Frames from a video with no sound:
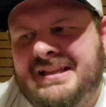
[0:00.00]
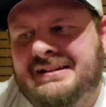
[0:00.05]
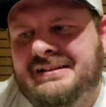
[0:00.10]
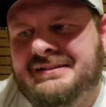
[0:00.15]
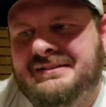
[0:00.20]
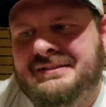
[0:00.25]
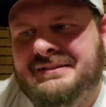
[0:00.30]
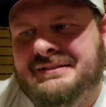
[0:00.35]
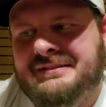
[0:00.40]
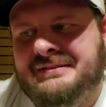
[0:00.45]
I
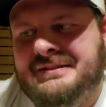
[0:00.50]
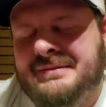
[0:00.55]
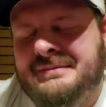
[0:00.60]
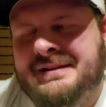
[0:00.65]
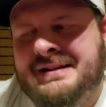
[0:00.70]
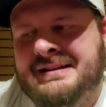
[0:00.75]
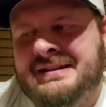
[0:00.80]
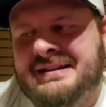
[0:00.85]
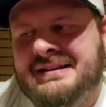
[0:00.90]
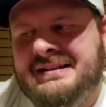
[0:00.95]
don't know, I
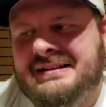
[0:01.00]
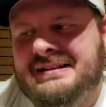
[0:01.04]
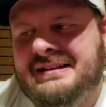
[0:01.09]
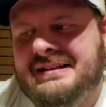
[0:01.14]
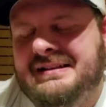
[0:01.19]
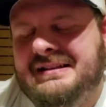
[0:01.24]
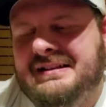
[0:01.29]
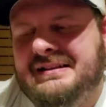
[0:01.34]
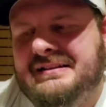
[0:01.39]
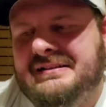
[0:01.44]
might
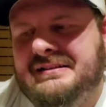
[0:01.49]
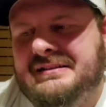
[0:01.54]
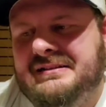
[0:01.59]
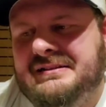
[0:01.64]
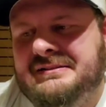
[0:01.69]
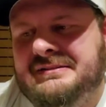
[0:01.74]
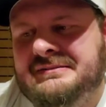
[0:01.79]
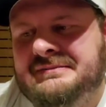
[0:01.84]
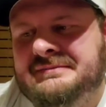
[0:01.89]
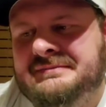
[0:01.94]
need like
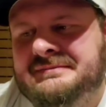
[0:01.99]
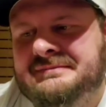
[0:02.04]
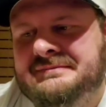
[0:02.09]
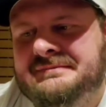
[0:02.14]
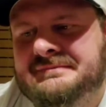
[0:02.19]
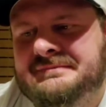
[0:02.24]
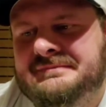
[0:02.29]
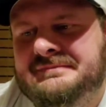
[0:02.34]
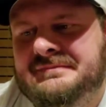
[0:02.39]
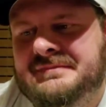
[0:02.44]
I
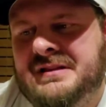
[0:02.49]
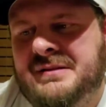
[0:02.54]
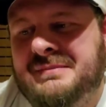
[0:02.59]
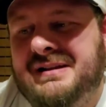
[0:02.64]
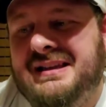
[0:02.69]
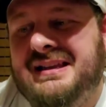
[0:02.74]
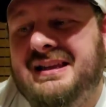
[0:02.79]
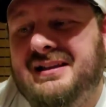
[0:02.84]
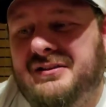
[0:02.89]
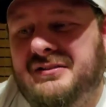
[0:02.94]

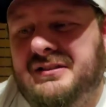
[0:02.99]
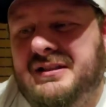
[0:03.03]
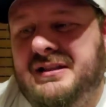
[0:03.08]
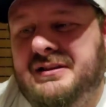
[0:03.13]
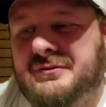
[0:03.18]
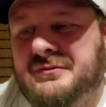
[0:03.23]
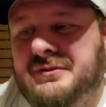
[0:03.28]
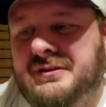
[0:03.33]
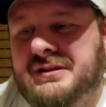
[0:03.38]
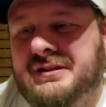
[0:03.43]
might
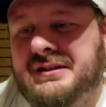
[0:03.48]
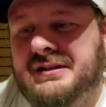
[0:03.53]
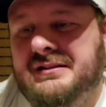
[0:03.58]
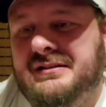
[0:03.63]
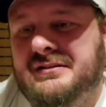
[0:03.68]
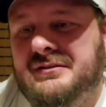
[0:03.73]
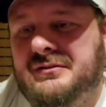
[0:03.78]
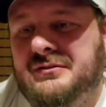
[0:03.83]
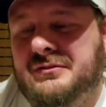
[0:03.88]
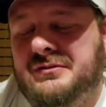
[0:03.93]
Carolina
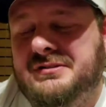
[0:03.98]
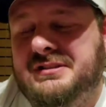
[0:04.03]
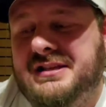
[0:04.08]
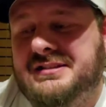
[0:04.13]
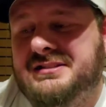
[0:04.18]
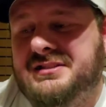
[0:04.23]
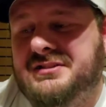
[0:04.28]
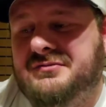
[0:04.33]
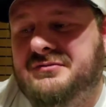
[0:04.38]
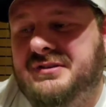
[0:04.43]
rig or
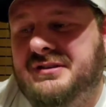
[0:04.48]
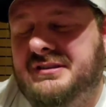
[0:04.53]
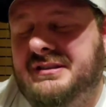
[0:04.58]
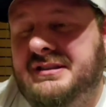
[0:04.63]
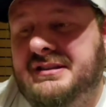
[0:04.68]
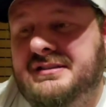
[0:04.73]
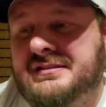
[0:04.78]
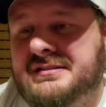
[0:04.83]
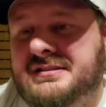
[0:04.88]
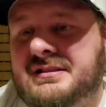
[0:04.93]
Texas rig
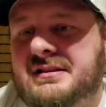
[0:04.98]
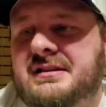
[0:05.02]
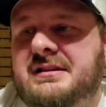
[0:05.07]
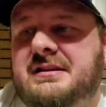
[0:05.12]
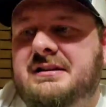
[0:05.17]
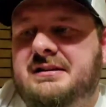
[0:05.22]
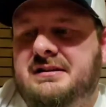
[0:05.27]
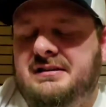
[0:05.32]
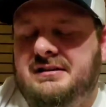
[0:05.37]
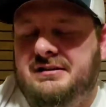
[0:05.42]
these.
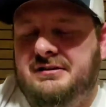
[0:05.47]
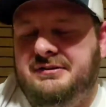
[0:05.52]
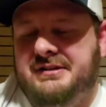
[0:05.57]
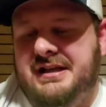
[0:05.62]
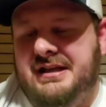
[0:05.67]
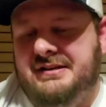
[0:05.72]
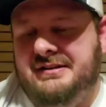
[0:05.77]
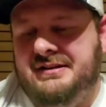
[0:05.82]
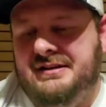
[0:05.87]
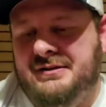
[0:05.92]
You know,
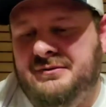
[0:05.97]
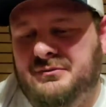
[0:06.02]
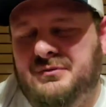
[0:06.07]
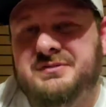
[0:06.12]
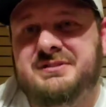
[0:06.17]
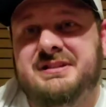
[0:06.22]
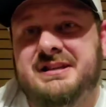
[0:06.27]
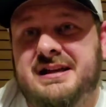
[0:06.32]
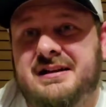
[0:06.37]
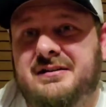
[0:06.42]
down there.
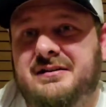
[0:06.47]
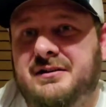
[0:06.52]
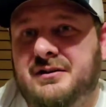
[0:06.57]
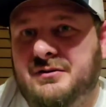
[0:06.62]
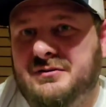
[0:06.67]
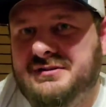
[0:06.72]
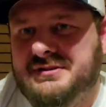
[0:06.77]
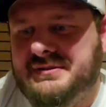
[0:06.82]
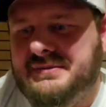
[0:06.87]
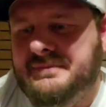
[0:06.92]
We'll see how it
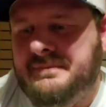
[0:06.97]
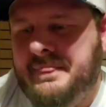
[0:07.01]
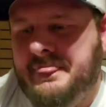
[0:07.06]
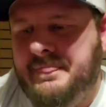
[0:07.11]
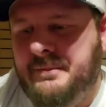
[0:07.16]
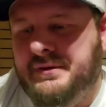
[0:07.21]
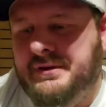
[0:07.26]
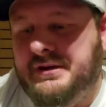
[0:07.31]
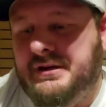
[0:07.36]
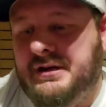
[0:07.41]
goes.
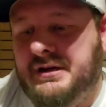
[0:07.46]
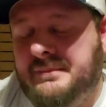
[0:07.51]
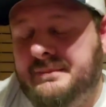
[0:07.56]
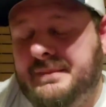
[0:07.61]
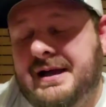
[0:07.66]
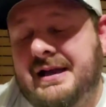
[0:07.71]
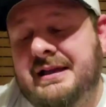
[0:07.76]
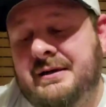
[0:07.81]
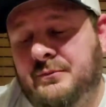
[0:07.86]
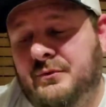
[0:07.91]
But
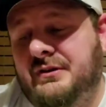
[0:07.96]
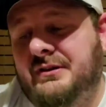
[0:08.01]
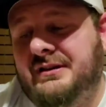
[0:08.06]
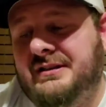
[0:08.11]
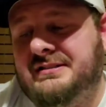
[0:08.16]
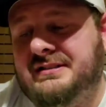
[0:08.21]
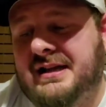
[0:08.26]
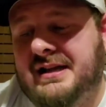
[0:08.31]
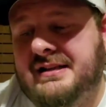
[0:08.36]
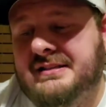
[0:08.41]
I am
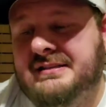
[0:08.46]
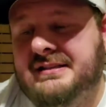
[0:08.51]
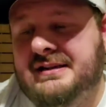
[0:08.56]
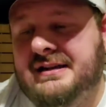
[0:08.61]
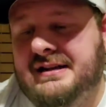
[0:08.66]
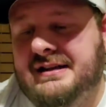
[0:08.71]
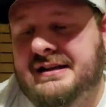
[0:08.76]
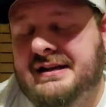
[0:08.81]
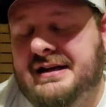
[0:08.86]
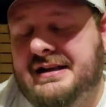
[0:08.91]
really excited
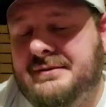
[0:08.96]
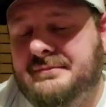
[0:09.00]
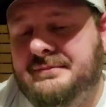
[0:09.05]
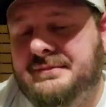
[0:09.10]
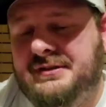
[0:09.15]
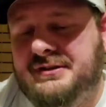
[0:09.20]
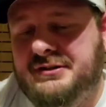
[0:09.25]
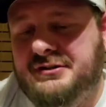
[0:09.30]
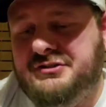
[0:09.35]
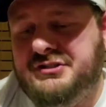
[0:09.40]
that I got
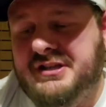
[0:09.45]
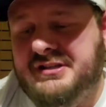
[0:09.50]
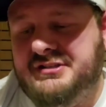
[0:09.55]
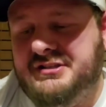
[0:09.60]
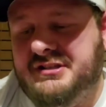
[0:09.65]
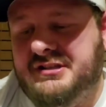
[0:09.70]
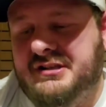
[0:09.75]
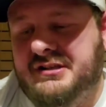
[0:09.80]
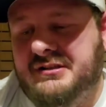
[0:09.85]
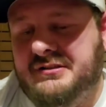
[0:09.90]
them, you know,
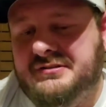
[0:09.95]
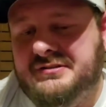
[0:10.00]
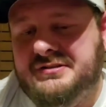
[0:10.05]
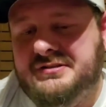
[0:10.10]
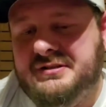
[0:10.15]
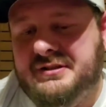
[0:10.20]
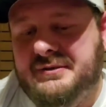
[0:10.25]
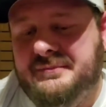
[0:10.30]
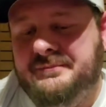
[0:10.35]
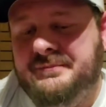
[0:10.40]
change the
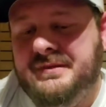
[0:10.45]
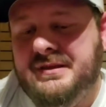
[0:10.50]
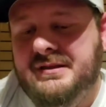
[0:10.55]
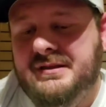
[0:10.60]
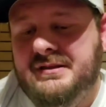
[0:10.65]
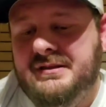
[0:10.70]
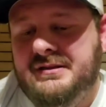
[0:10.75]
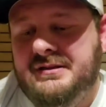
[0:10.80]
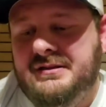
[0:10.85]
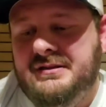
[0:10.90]
colors. So,
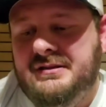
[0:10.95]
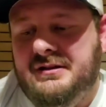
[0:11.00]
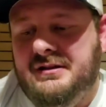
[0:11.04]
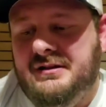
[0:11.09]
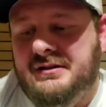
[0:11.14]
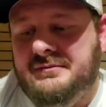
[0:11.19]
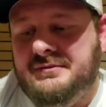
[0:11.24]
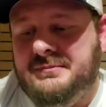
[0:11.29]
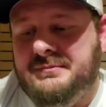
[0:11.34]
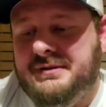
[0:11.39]

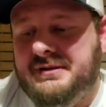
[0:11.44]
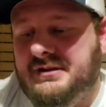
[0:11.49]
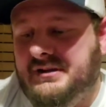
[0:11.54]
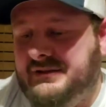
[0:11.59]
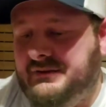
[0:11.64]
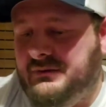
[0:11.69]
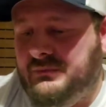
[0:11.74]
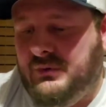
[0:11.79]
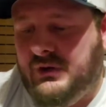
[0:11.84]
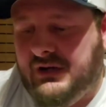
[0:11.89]
depending
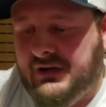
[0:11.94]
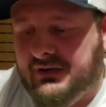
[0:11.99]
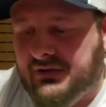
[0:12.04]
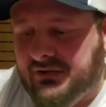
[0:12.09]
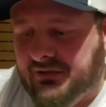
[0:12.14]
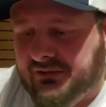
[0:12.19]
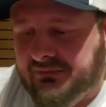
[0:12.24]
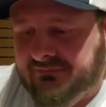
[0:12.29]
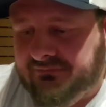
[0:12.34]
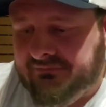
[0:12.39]
on the
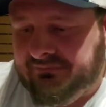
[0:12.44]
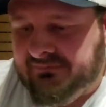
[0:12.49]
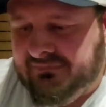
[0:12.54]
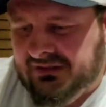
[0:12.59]
water